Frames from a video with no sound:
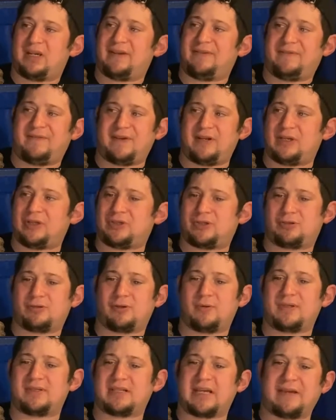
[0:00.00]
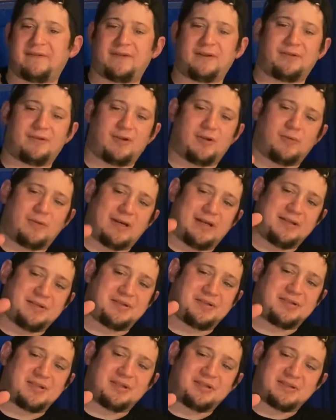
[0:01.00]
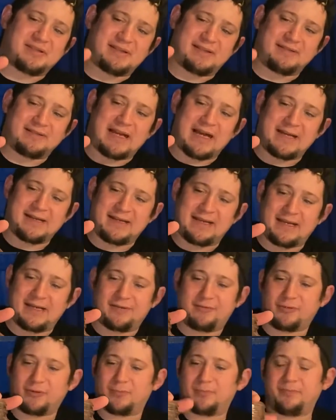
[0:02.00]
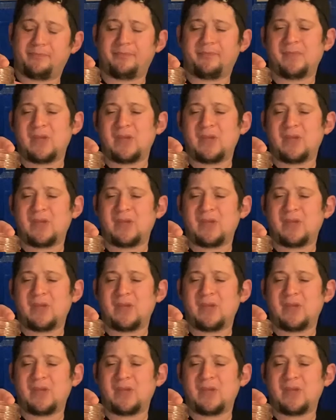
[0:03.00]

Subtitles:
finished through, it siphoned through, and there's still just a lot of headroom.